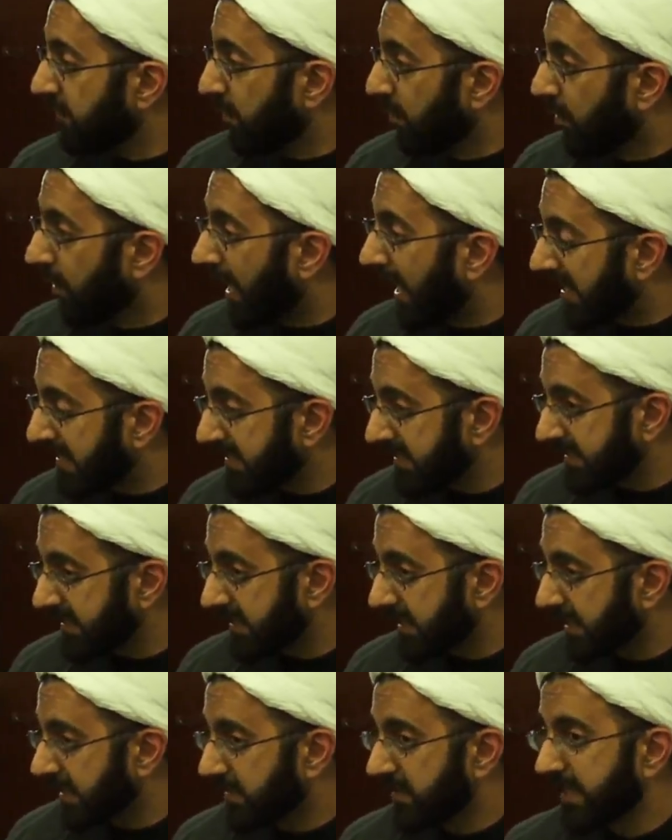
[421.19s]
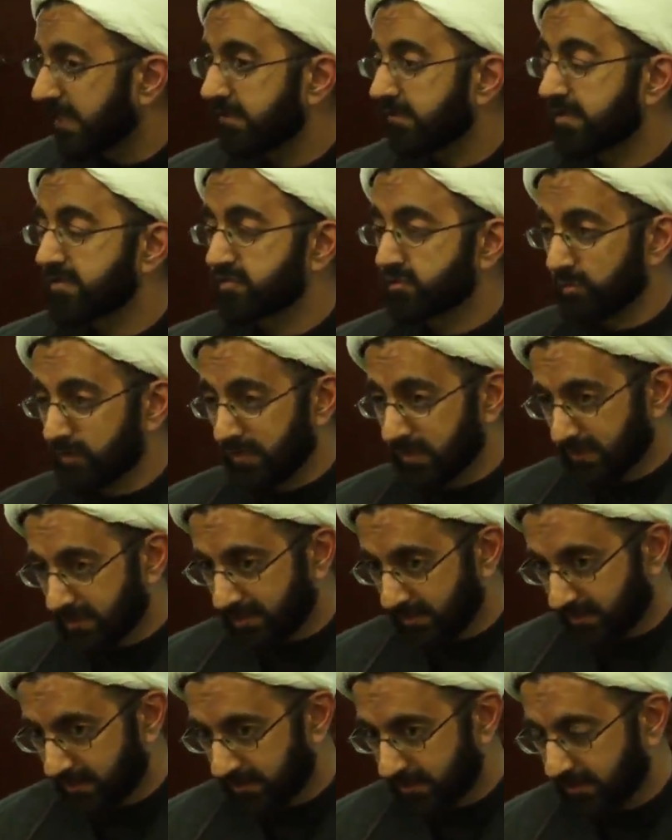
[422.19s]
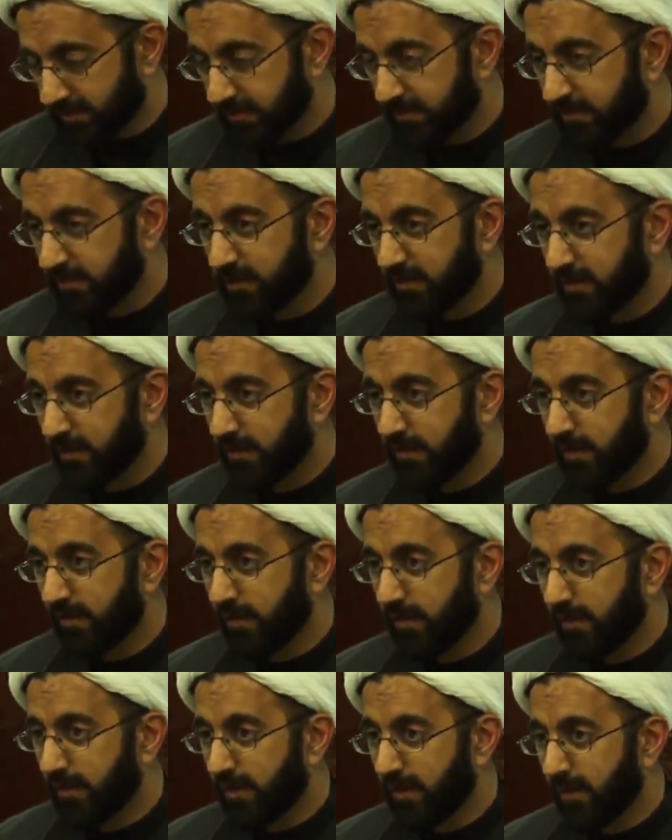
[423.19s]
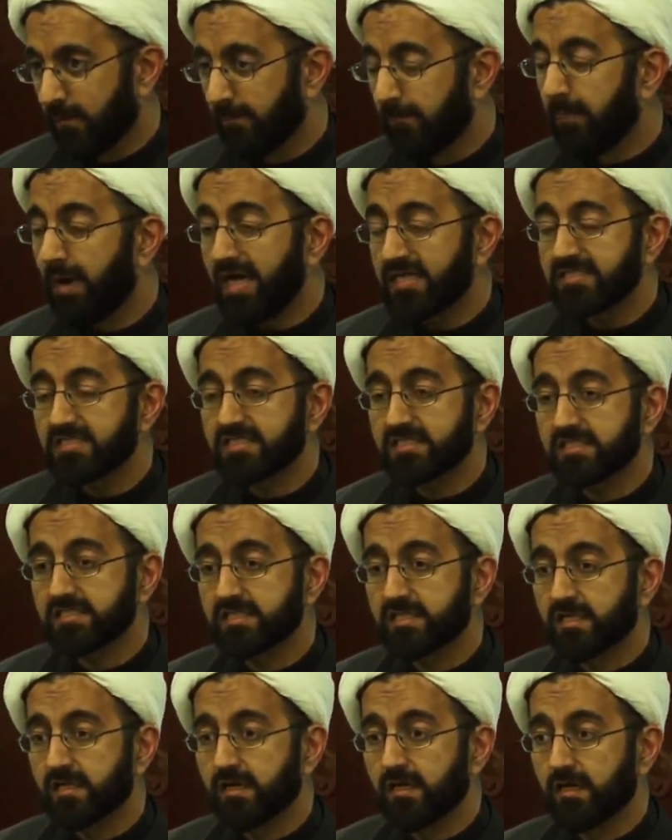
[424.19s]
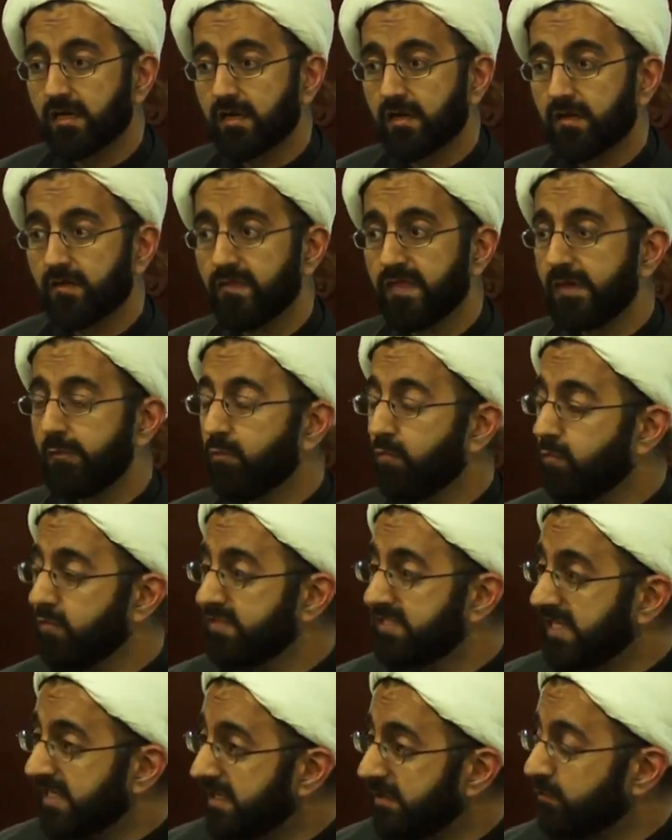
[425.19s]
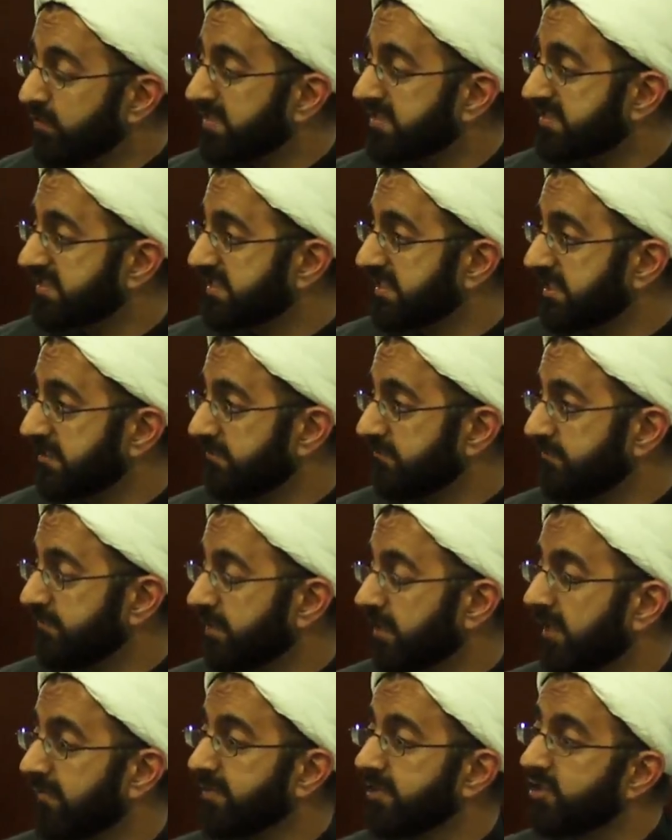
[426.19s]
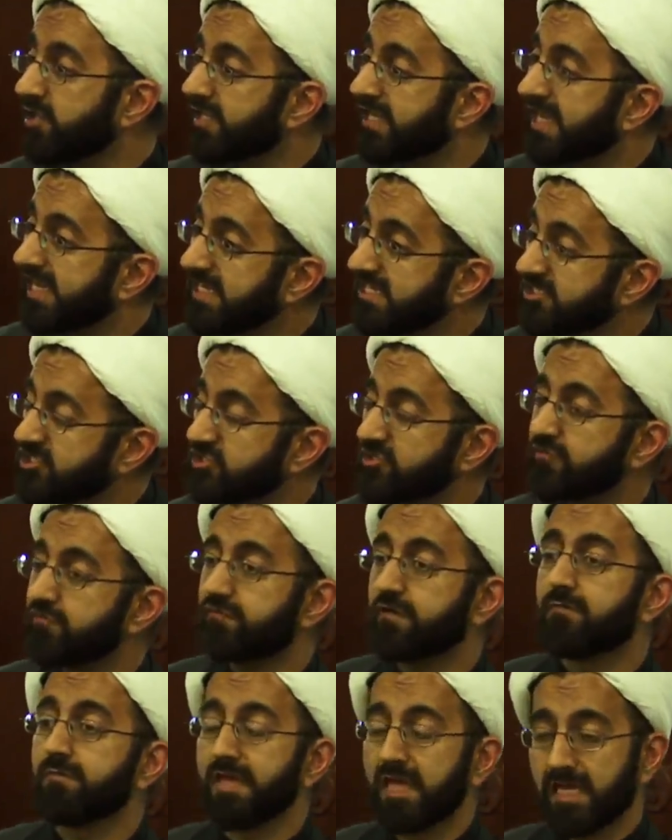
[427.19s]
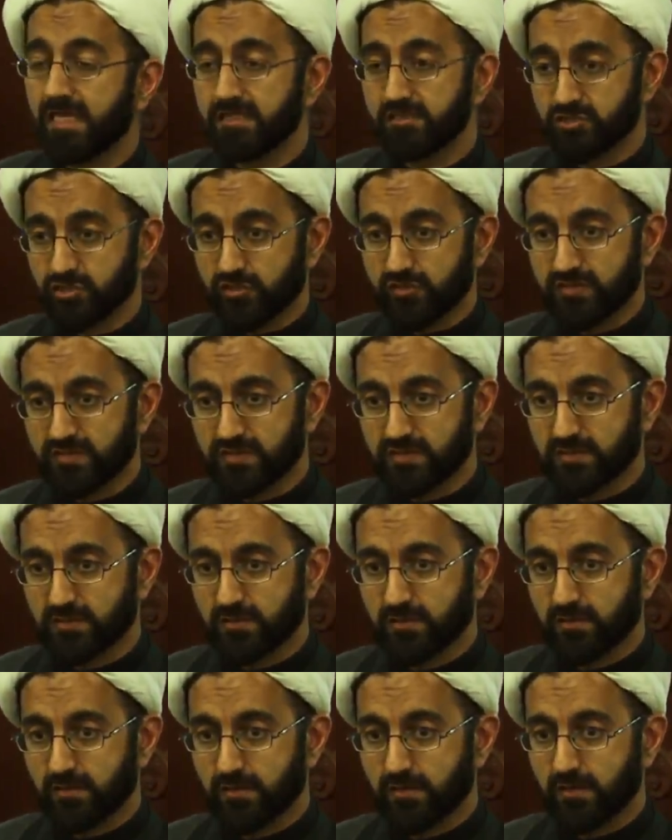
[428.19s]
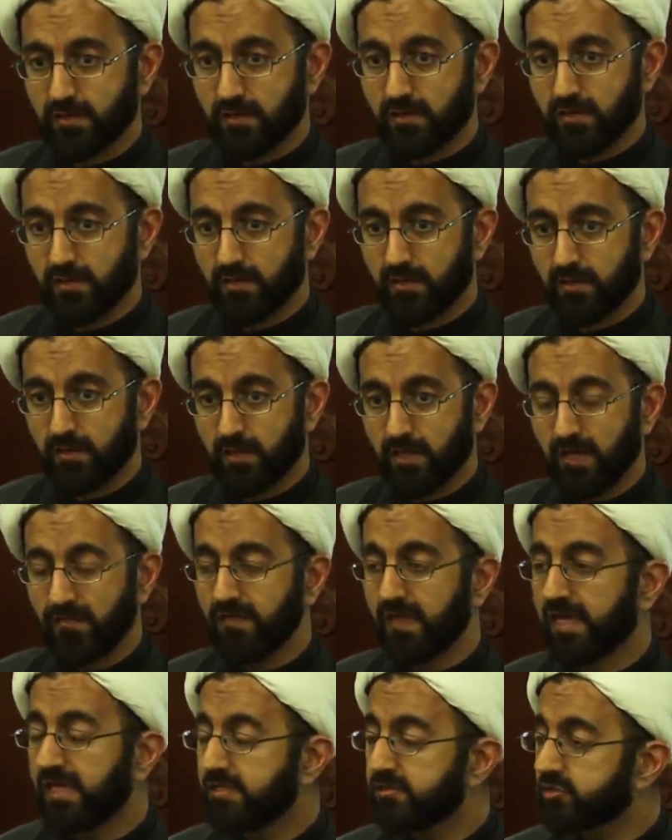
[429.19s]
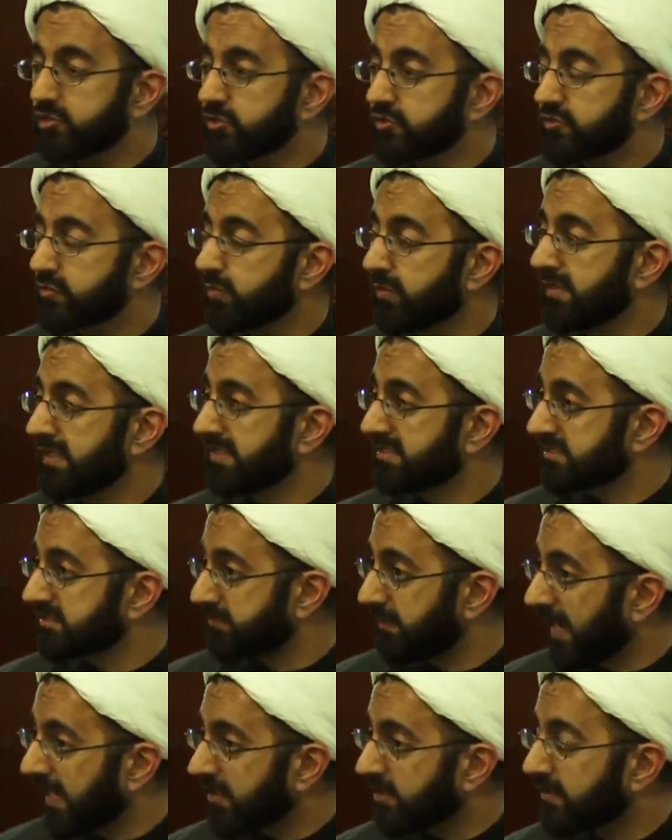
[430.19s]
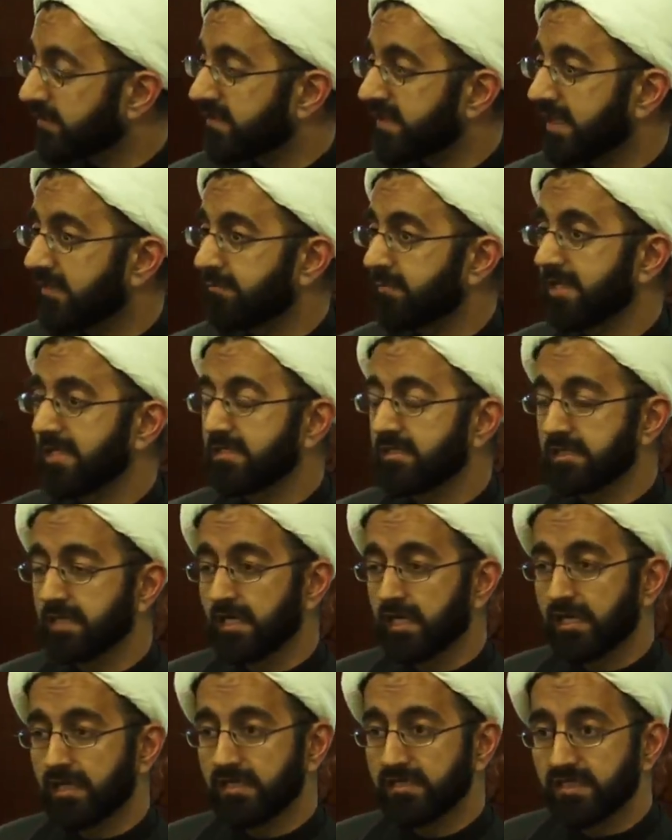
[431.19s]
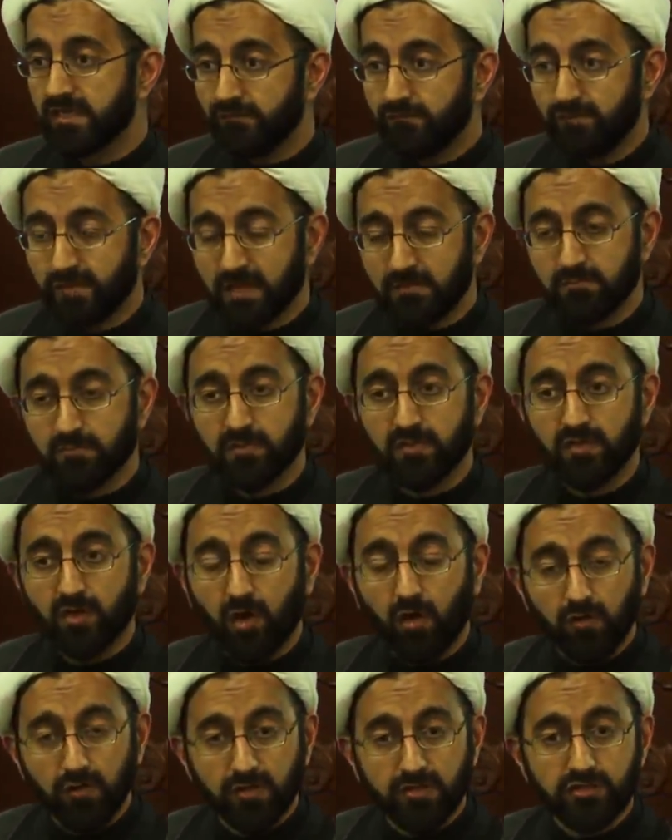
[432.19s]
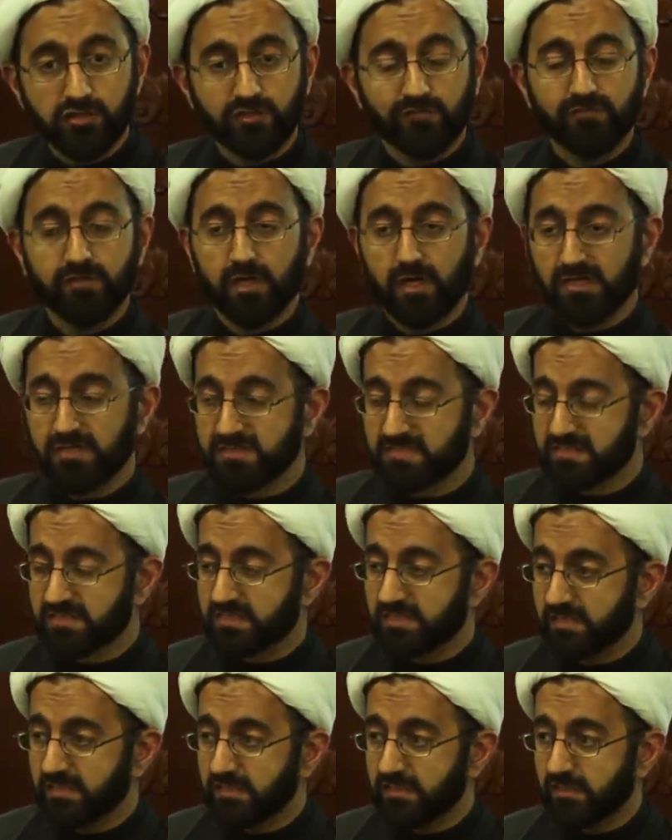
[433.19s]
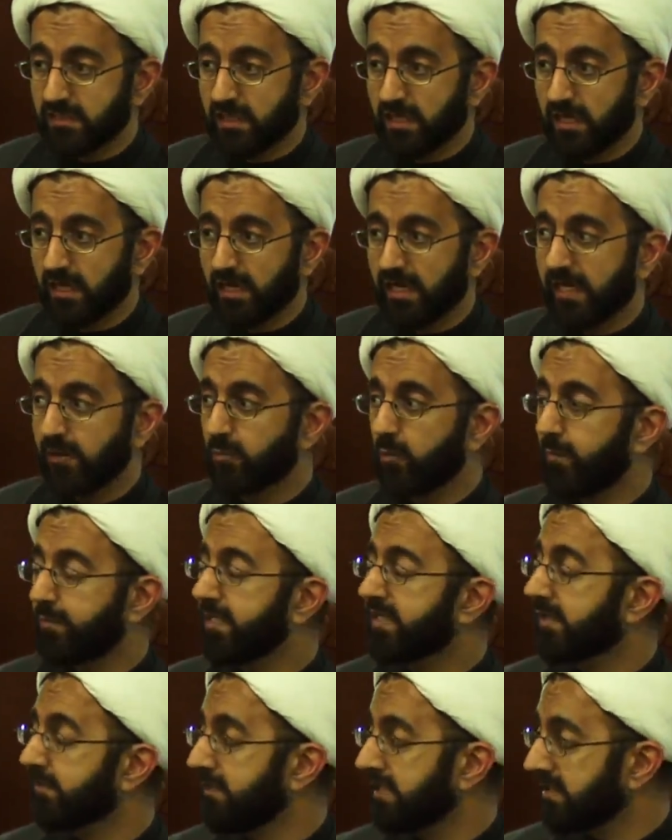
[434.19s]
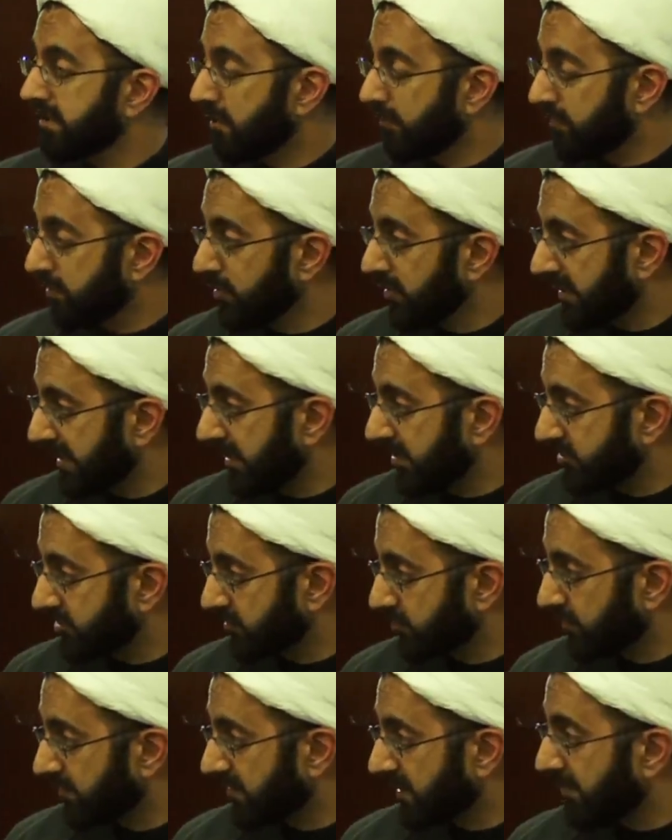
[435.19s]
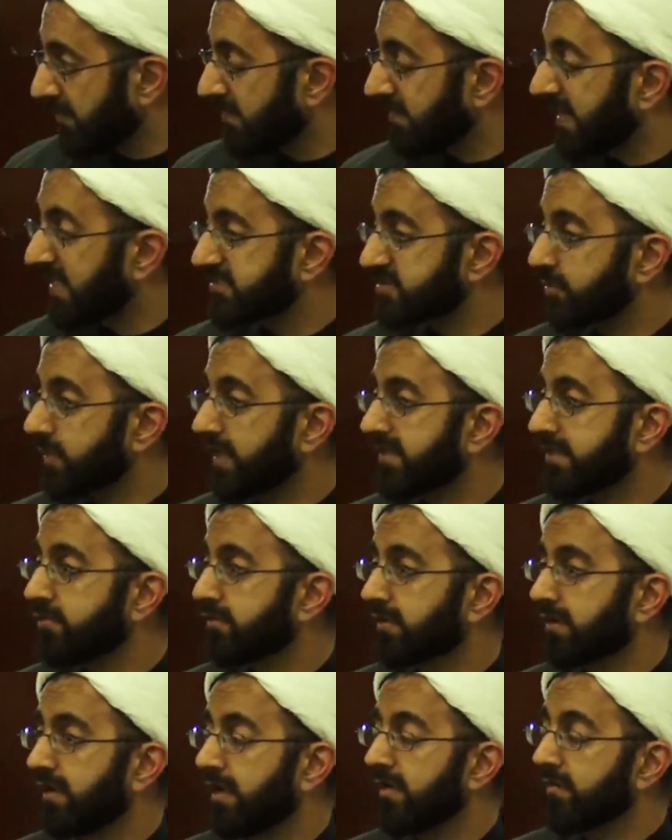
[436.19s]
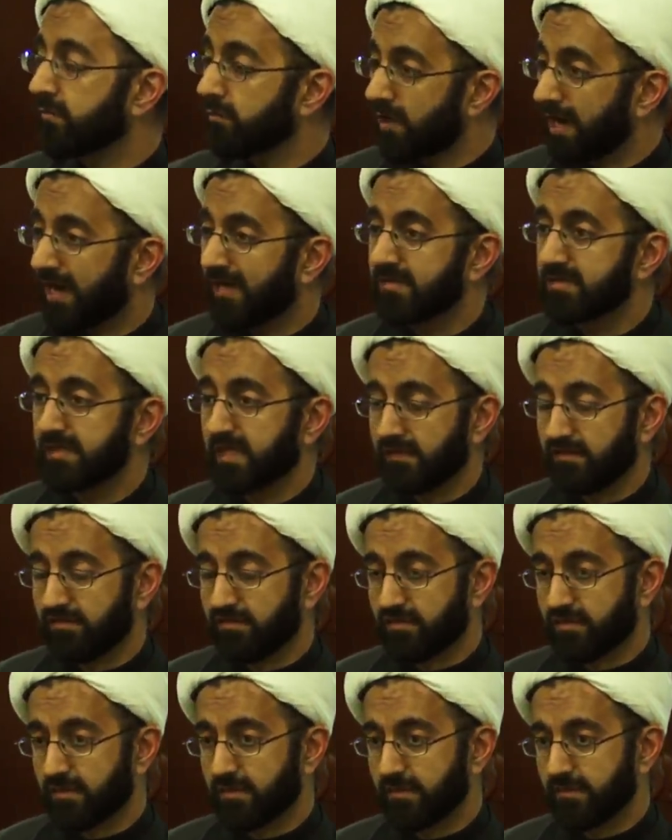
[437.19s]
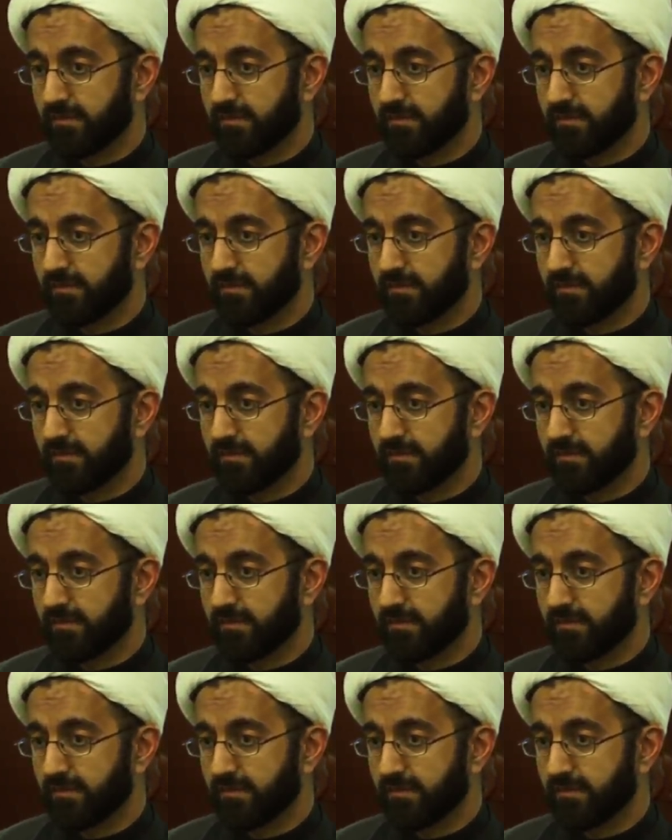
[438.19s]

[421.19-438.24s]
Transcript: wahi like Rasulullah, but they did receive communication from the angels. And the angels would inspire them and give them knowledge of the unseen and would be in communication with them. And that's why they were called Muhaddath.